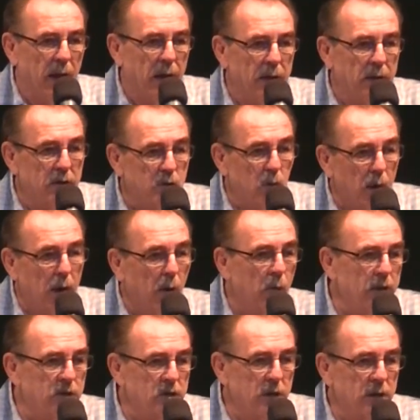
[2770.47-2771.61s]
and to dwell
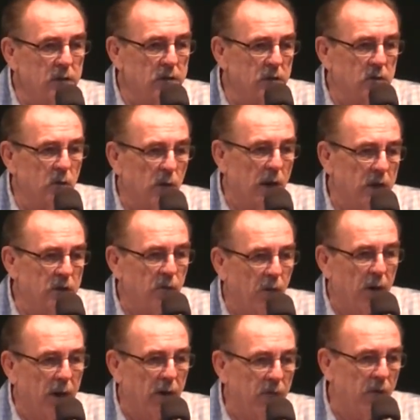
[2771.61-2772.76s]
with Jesus Christ
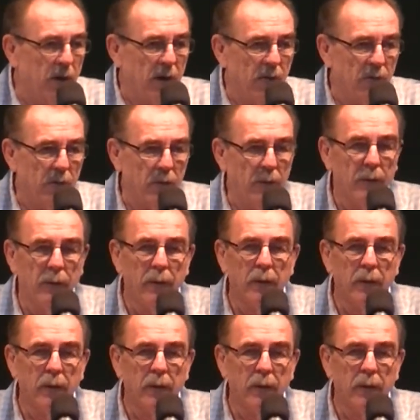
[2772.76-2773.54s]
forever and ever.